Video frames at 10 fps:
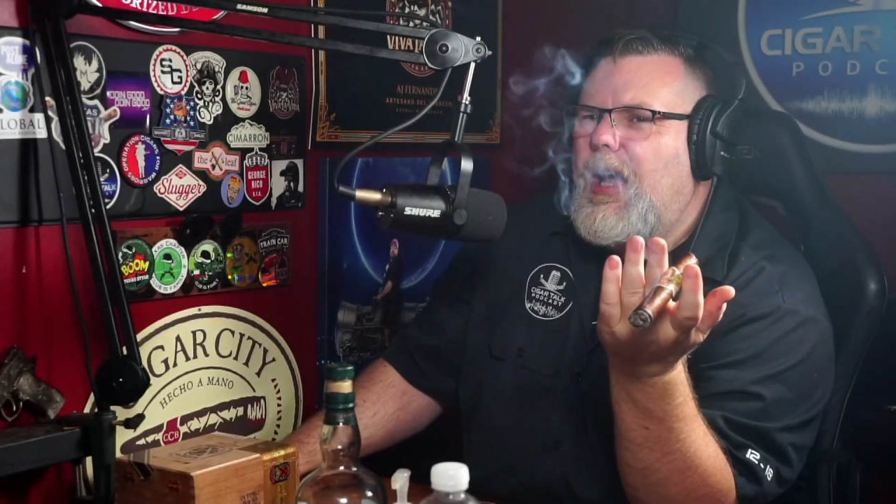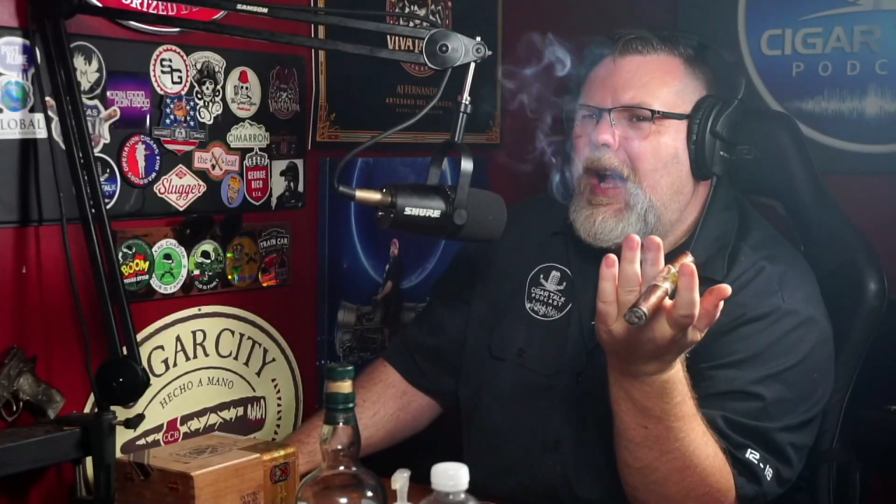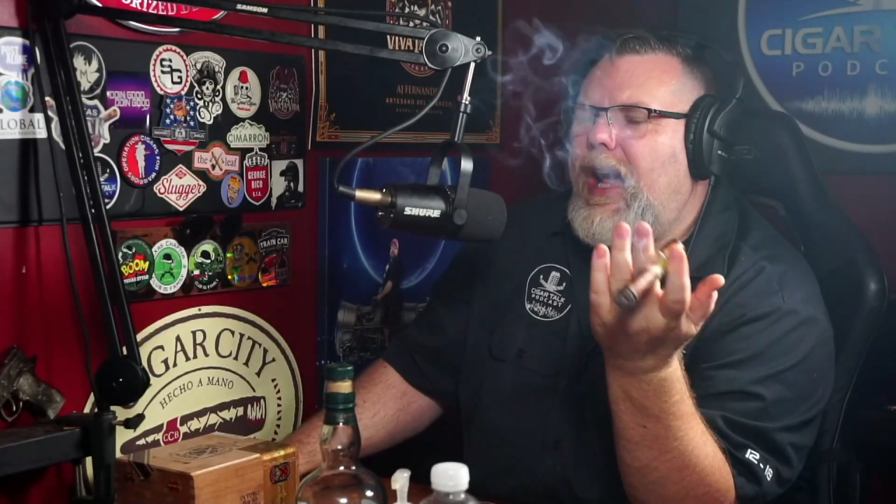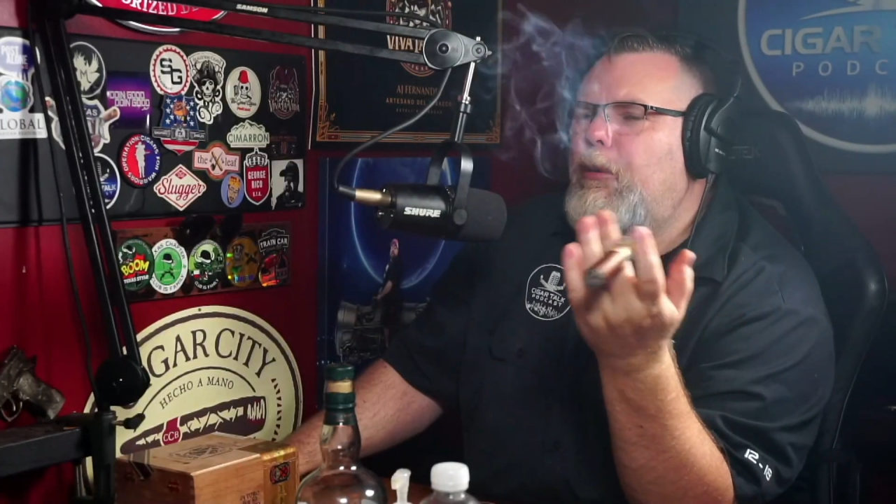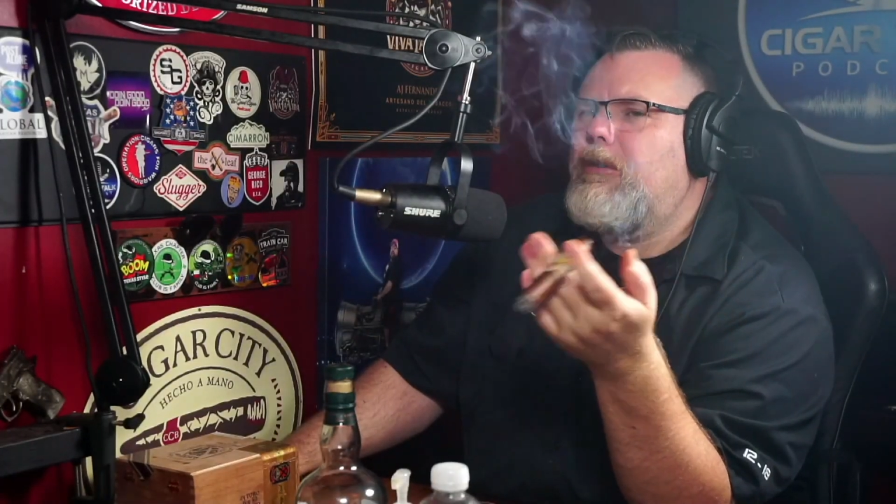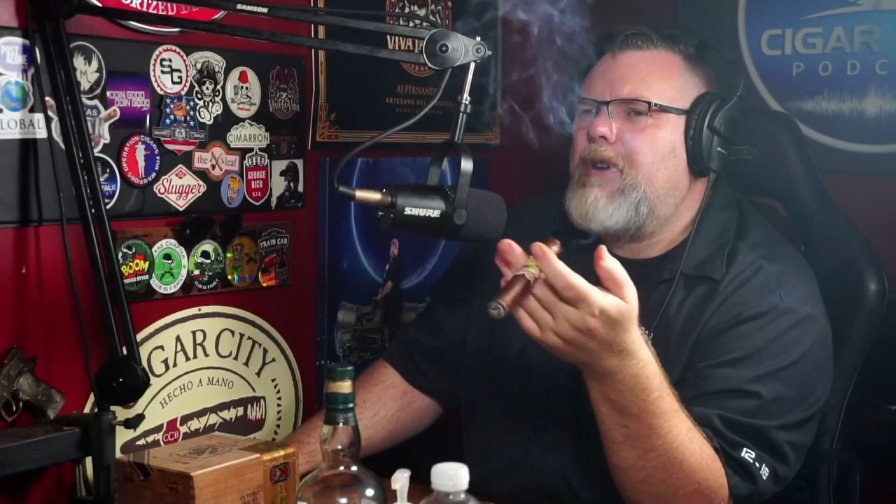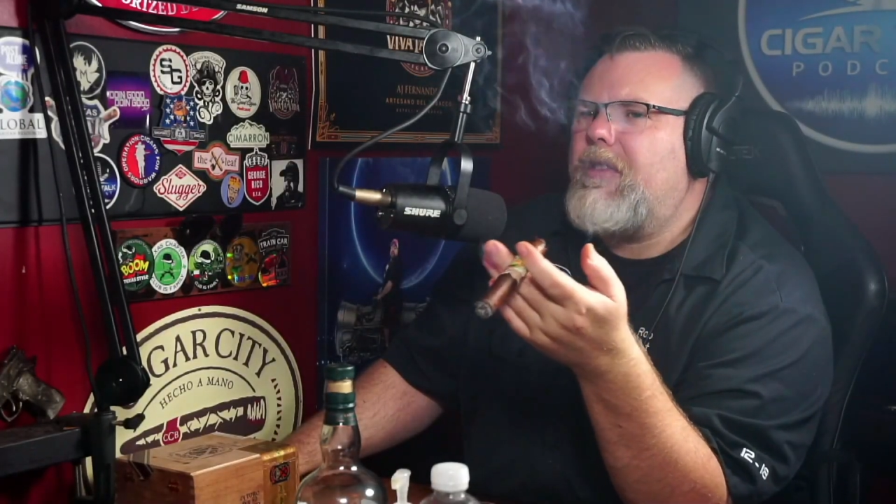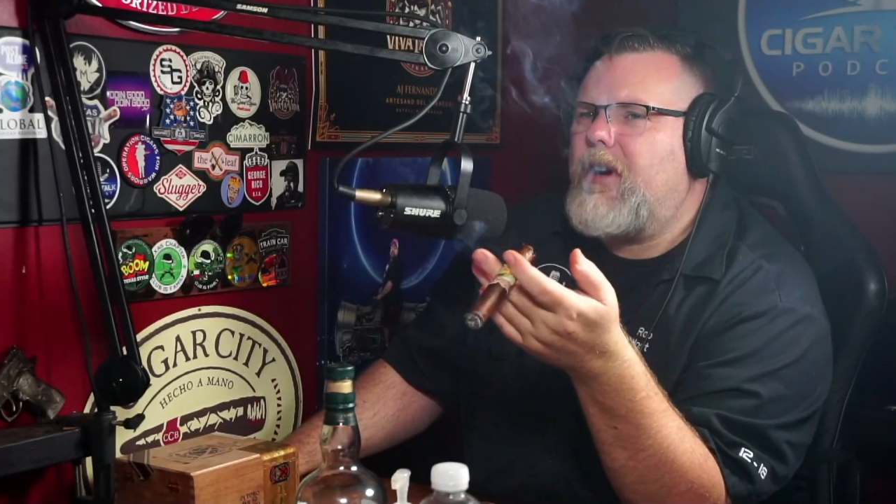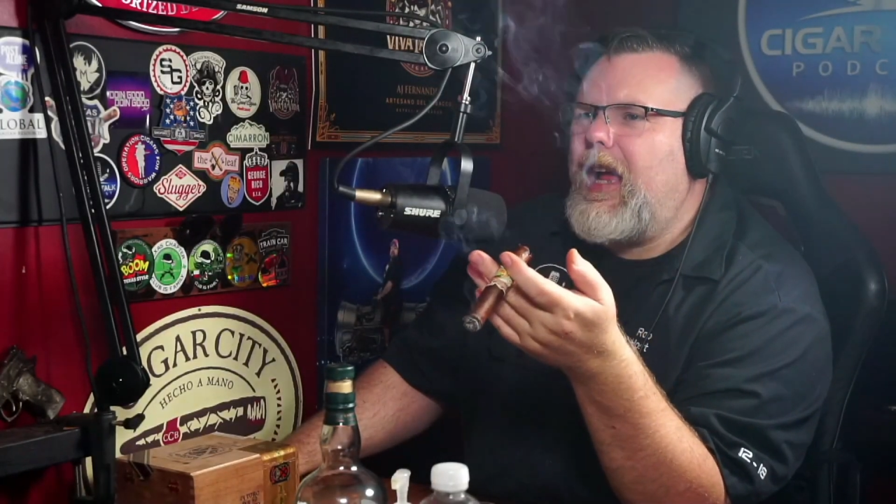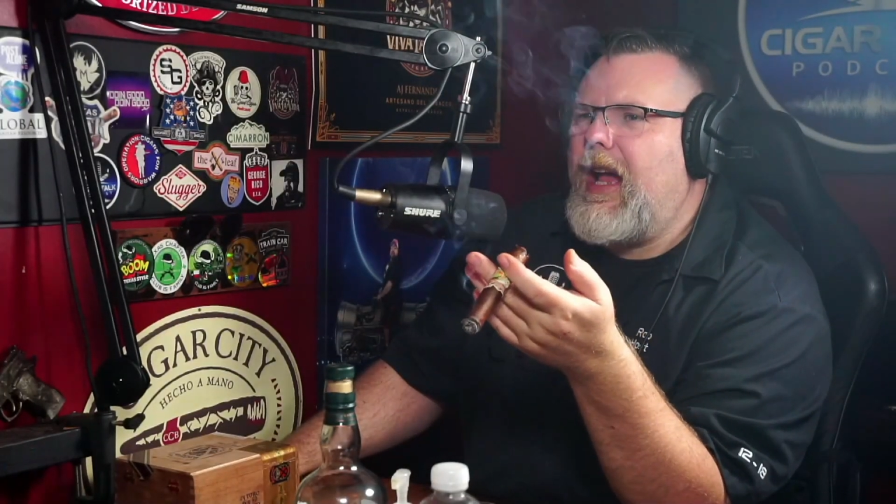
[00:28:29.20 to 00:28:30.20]
I would
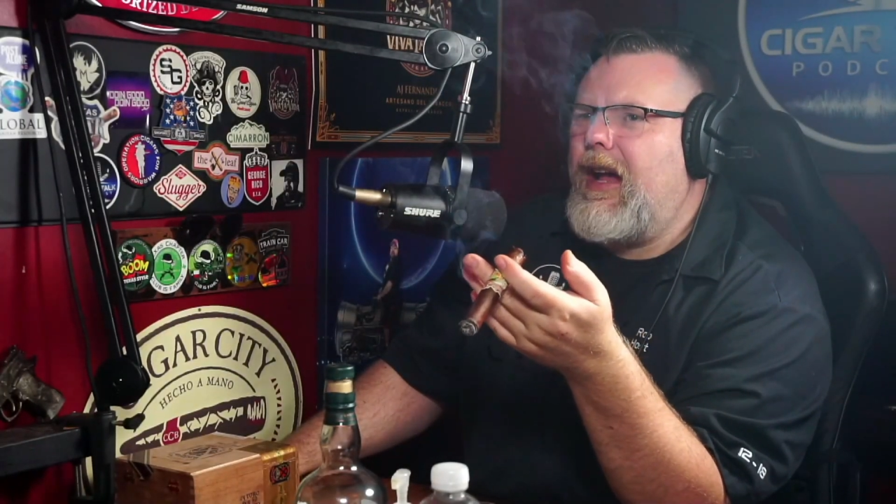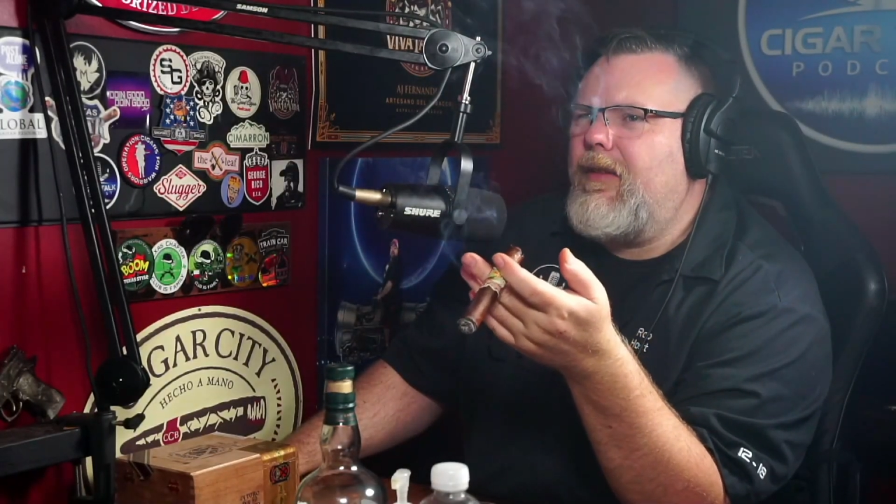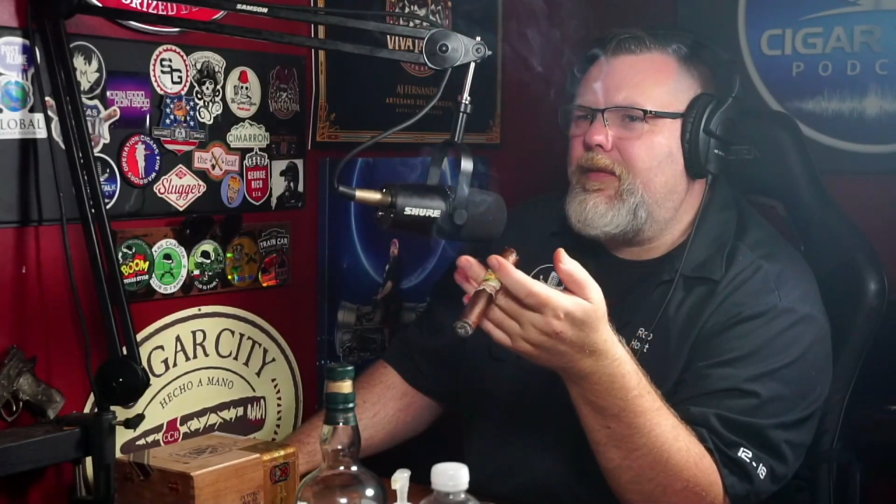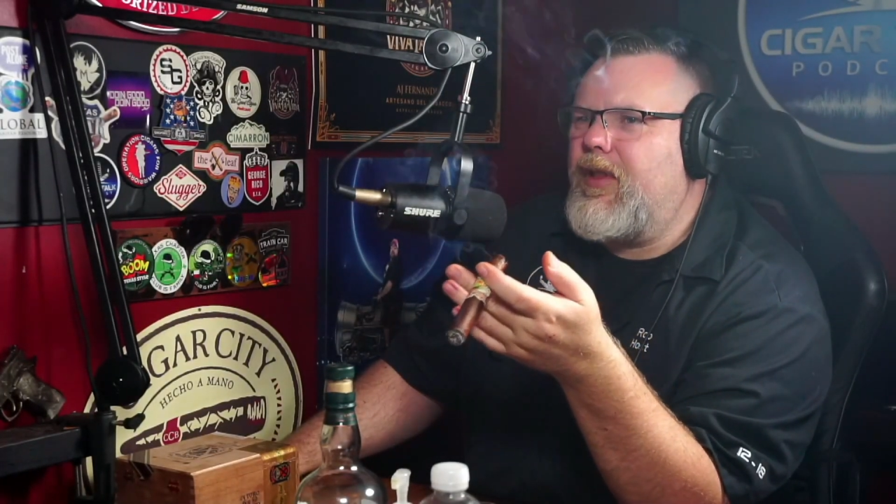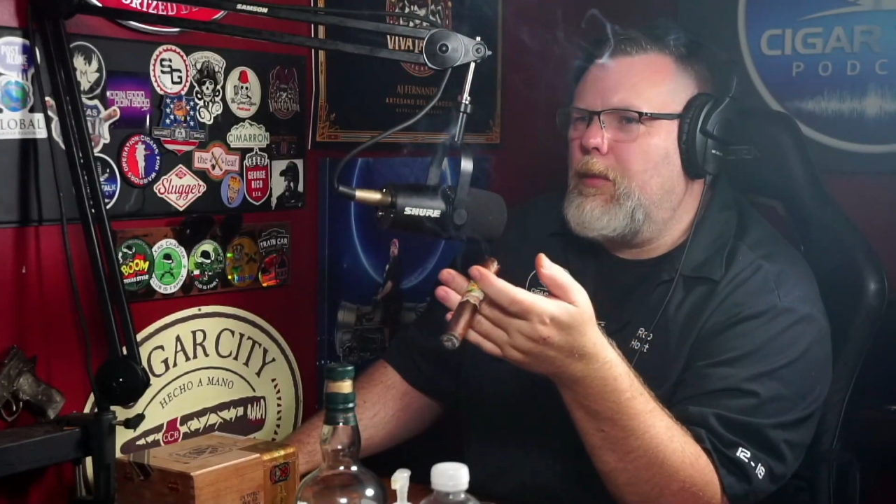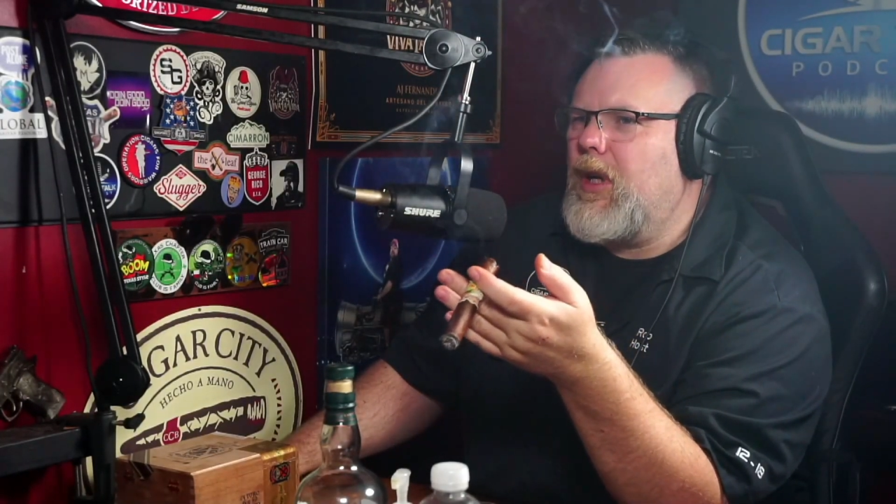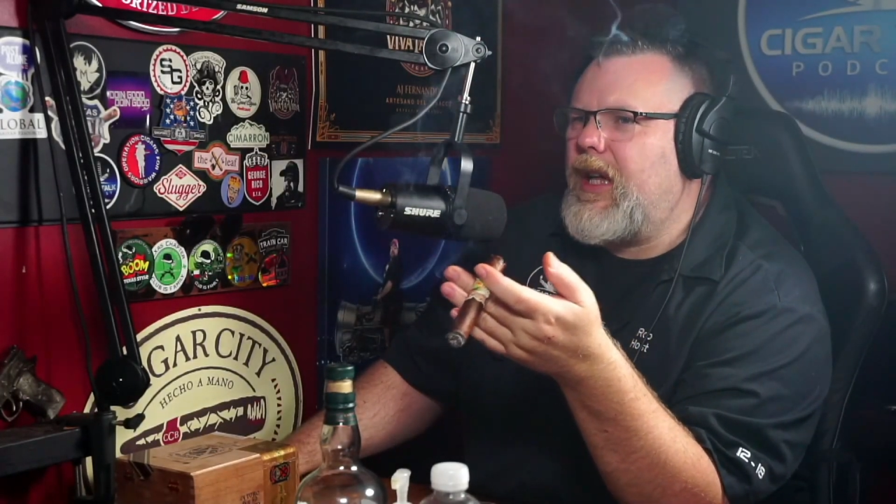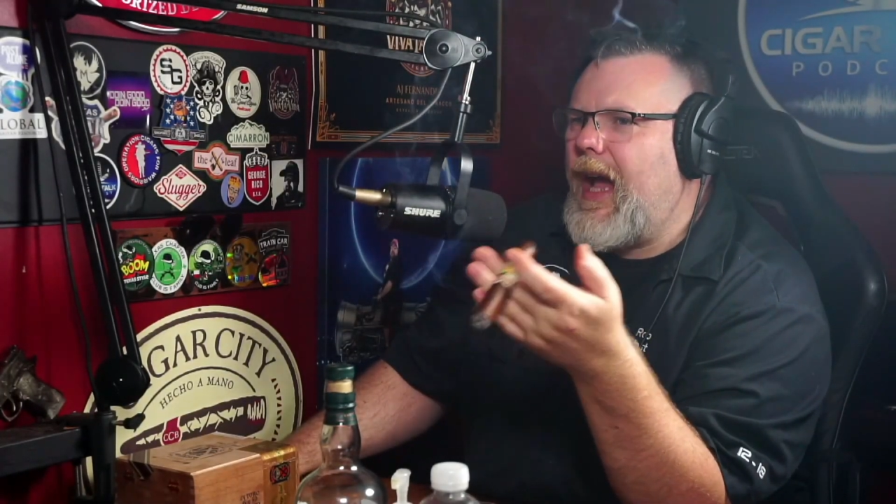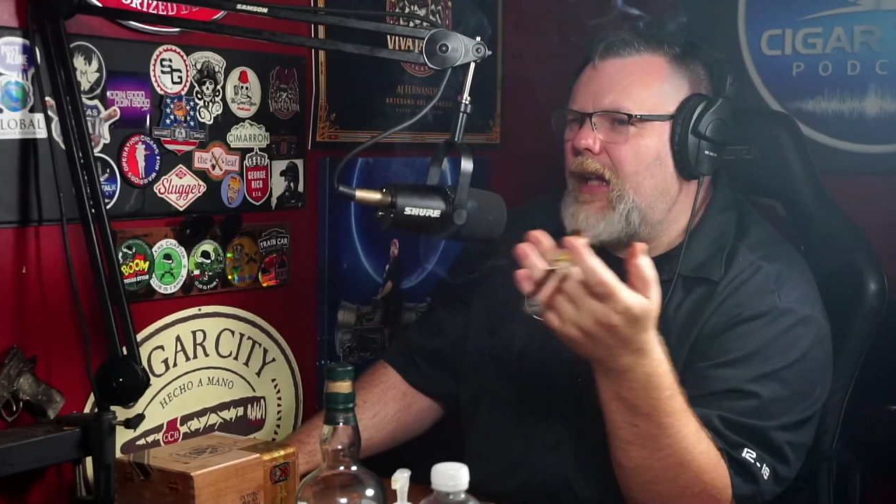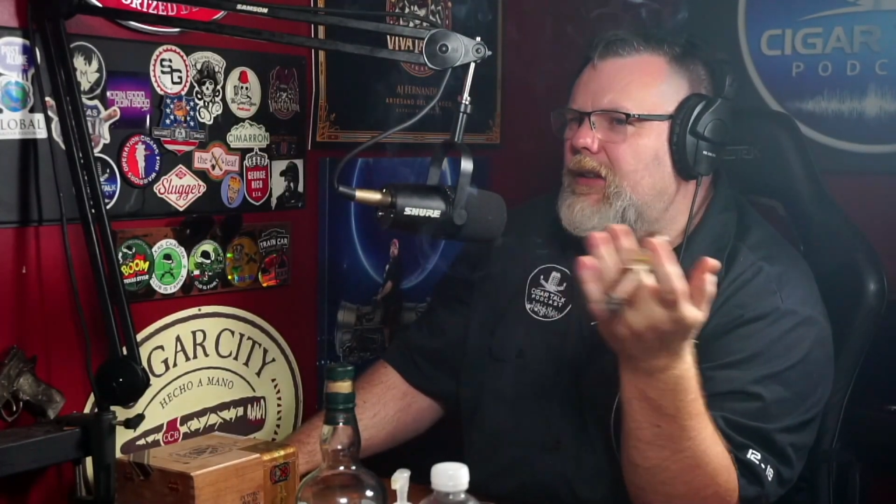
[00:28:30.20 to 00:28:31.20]
rather have the
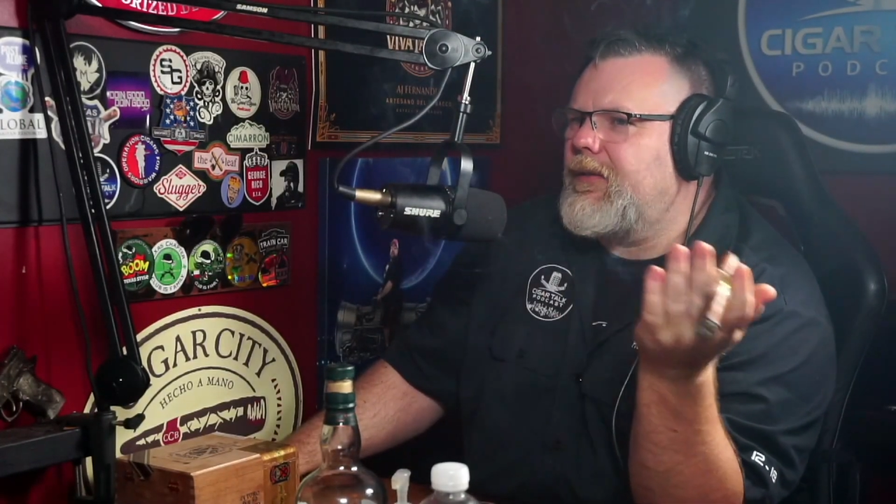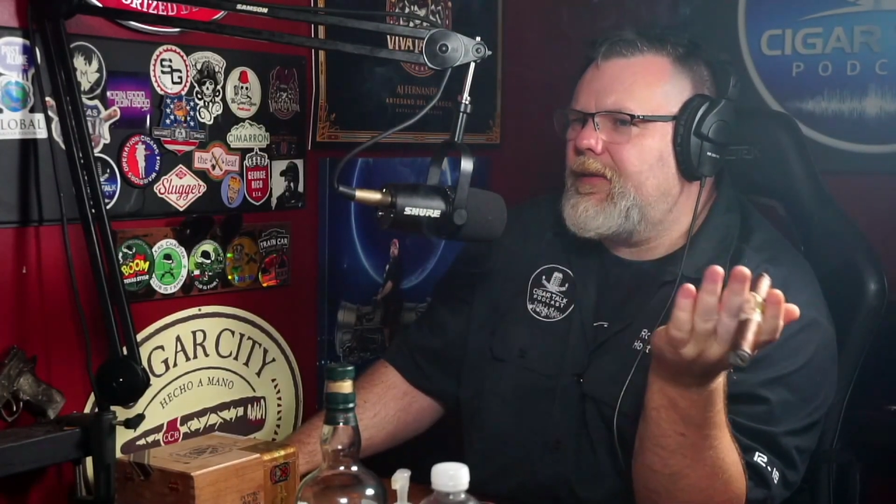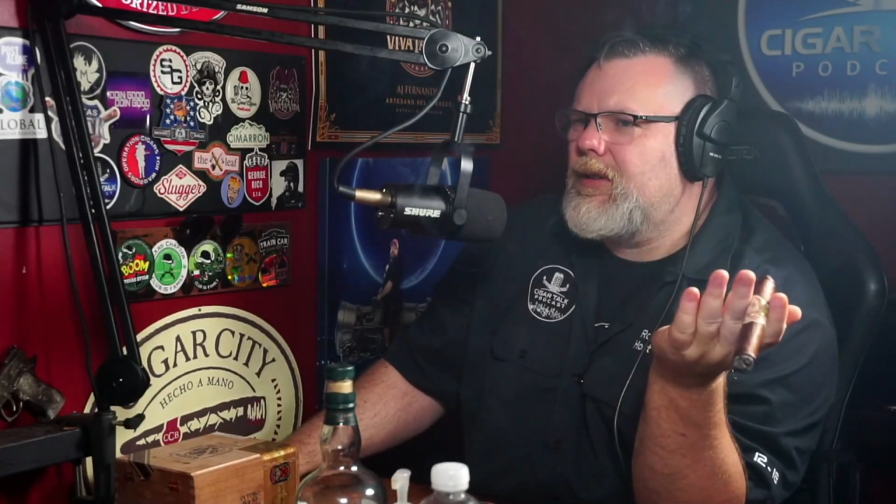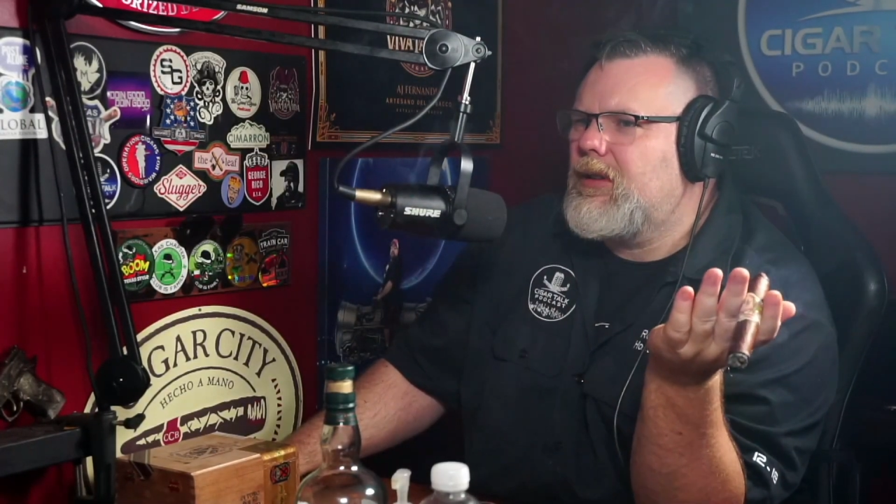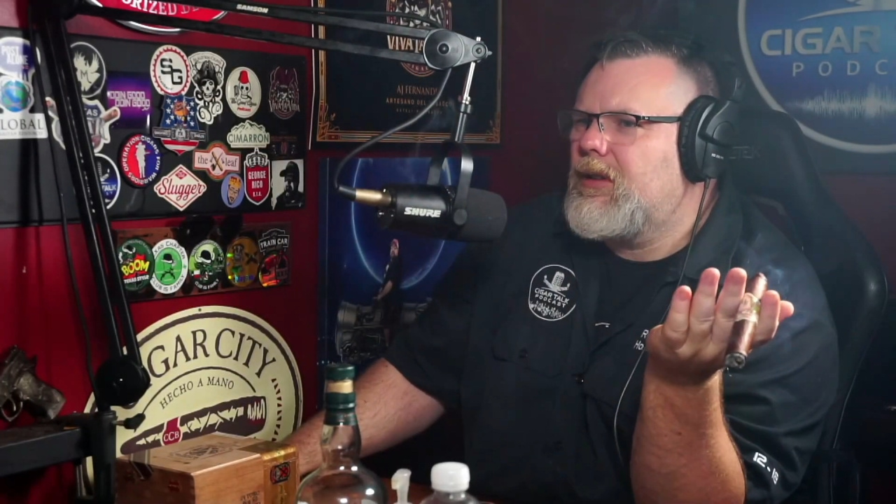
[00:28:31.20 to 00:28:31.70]
Mcalliff